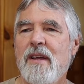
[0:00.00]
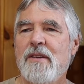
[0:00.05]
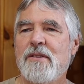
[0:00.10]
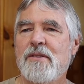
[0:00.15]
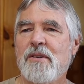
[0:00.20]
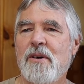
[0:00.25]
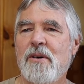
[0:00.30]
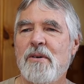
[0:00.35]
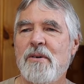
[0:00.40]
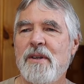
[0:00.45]

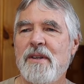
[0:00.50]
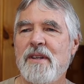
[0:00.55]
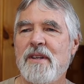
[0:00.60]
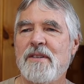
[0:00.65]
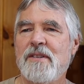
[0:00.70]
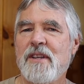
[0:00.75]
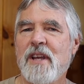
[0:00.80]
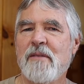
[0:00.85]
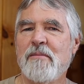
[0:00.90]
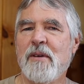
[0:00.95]
So in
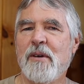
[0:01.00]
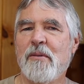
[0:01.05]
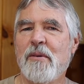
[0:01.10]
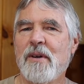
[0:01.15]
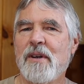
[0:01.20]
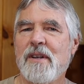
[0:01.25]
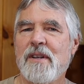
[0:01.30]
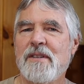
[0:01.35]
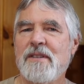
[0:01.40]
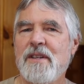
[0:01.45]
this segment
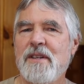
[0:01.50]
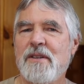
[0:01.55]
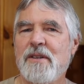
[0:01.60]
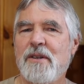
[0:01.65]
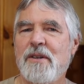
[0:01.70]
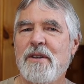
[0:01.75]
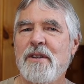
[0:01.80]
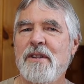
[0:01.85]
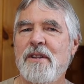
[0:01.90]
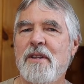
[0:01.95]
we're going to see the
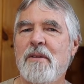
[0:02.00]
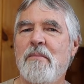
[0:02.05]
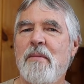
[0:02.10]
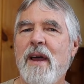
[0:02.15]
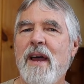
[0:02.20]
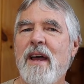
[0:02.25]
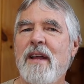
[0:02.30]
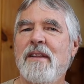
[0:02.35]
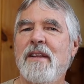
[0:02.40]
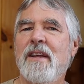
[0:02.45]
good and the
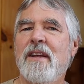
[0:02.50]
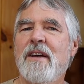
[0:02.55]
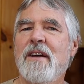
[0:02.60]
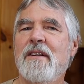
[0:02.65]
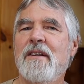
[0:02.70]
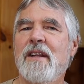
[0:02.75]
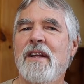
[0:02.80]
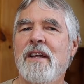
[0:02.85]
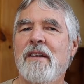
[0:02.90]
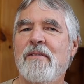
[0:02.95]
bad and the
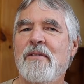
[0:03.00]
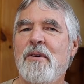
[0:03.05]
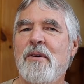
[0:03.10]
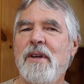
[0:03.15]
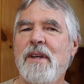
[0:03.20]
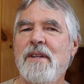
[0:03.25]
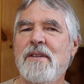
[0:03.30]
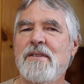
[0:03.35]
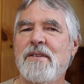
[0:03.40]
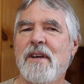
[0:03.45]
ugly of
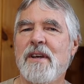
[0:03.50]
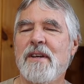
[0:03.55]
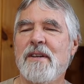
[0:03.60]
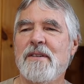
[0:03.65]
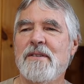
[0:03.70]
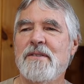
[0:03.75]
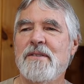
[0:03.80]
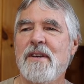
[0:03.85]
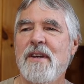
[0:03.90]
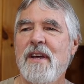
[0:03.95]
queen
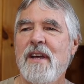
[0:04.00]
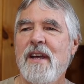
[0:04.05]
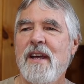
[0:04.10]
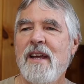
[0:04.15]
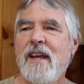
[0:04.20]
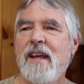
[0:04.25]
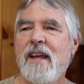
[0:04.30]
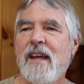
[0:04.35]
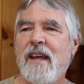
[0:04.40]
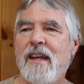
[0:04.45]
cells,
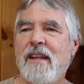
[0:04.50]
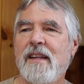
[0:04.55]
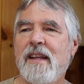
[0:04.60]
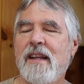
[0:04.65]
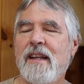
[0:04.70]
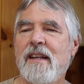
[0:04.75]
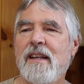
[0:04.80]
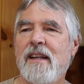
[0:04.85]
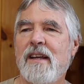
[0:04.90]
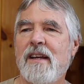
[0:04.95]
and
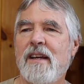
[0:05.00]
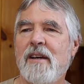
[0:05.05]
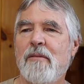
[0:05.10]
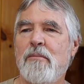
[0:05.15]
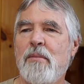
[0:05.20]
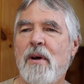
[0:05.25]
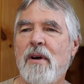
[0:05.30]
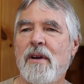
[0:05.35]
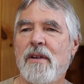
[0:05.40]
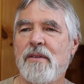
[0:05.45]
then
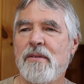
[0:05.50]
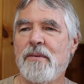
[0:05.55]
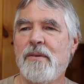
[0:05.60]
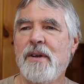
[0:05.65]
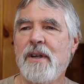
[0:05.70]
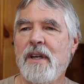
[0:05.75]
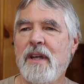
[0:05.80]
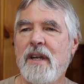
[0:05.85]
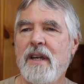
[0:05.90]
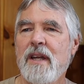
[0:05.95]
part
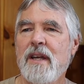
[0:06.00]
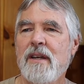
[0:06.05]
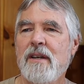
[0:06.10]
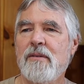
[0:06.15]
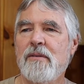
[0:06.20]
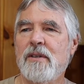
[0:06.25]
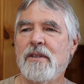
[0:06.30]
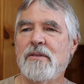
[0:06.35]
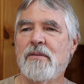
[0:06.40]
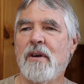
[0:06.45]
3,
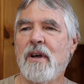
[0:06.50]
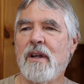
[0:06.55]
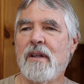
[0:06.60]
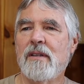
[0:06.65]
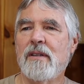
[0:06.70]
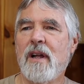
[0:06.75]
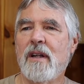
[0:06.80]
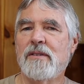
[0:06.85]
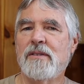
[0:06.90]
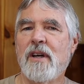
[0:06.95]
which
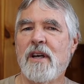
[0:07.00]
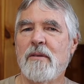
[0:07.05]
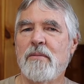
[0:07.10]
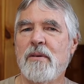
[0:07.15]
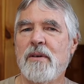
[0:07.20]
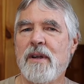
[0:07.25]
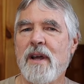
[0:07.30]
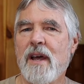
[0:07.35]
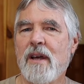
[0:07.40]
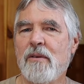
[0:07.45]
I'll try to
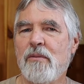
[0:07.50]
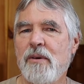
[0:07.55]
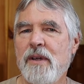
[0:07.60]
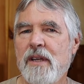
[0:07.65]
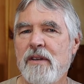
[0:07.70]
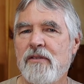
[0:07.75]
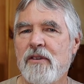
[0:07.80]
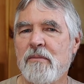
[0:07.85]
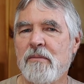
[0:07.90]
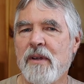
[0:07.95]
put out a
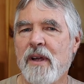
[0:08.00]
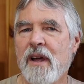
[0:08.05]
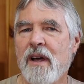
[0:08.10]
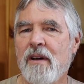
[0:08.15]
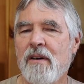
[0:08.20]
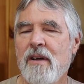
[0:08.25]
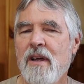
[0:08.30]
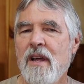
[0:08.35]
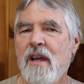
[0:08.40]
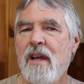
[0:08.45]
week from
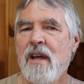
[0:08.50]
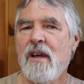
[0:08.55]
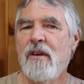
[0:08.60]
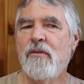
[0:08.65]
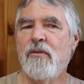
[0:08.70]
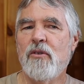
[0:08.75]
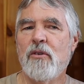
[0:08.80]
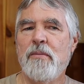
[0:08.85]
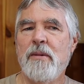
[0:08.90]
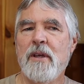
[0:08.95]
now,
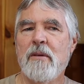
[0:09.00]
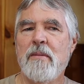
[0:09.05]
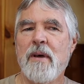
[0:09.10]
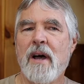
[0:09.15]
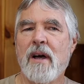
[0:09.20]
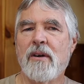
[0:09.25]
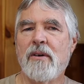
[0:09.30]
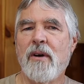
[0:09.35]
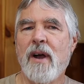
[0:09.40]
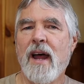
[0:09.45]
will be
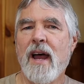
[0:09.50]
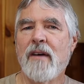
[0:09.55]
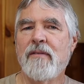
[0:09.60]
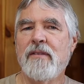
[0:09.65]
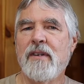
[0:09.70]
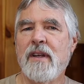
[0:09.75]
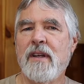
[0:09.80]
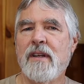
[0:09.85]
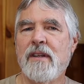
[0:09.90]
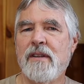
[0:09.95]
about
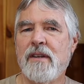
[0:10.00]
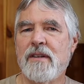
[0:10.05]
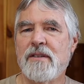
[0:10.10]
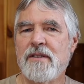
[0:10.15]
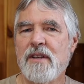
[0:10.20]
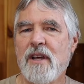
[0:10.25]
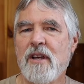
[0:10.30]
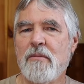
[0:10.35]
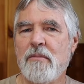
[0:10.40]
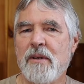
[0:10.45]
grafting and their
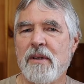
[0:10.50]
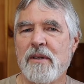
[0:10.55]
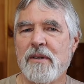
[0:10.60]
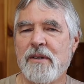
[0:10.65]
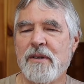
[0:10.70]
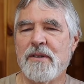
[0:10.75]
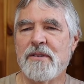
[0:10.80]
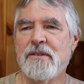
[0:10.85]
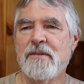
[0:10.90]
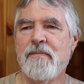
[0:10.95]
cell
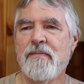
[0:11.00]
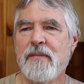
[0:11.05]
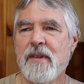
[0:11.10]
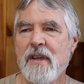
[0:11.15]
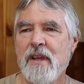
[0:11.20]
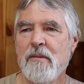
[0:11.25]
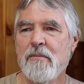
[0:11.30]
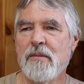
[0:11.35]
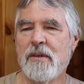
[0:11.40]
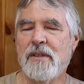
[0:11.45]
builders.
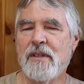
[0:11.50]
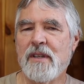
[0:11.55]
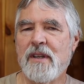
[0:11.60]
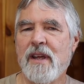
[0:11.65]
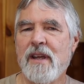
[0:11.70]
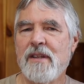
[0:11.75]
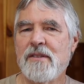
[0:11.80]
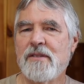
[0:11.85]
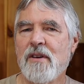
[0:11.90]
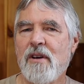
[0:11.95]
But
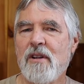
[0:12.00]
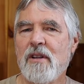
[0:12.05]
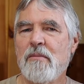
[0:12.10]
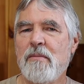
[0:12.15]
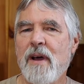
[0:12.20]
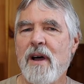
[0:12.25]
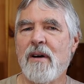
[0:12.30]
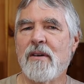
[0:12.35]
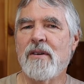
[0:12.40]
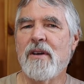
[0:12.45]
today's all
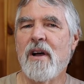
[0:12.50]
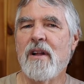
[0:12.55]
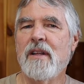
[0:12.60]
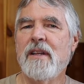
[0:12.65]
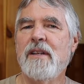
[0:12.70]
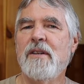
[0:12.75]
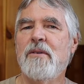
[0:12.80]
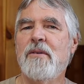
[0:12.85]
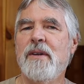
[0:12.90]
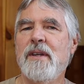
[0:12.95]
about
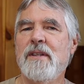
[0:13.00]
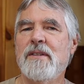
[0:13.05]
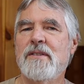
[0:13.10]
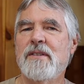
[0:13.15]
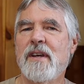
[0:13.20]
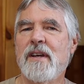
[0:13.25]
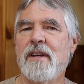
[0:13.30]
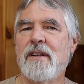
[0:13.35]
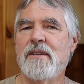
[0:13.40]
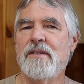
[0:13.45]
culling queen
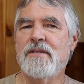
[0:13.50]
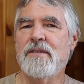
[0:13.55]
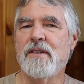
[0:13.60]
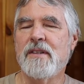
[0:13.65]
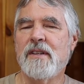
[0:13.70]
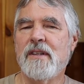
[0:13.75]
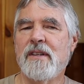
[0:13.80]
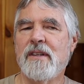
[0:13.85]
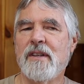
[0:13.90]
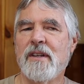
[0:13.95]
cells
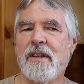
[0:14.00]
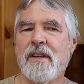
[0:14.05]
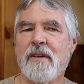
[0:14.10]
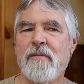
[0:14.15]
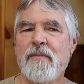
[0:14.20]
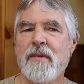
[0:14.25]
and